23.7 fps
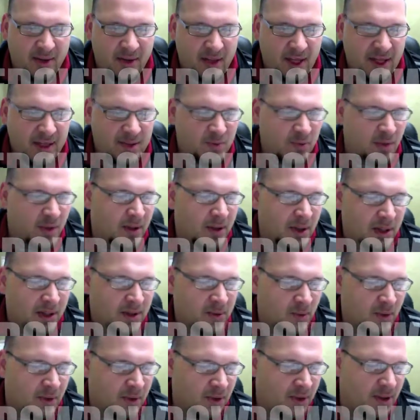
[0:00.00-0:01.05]
as
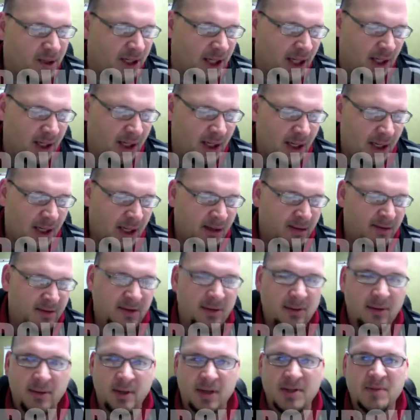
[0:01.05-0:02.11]
we're looking
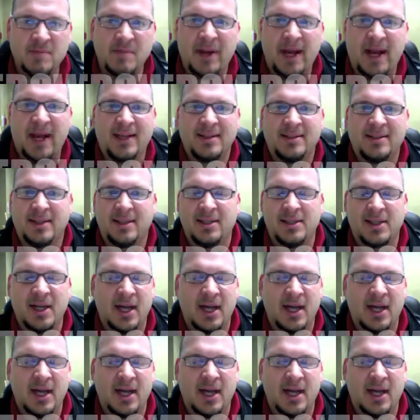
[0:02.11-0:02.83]
into this passage,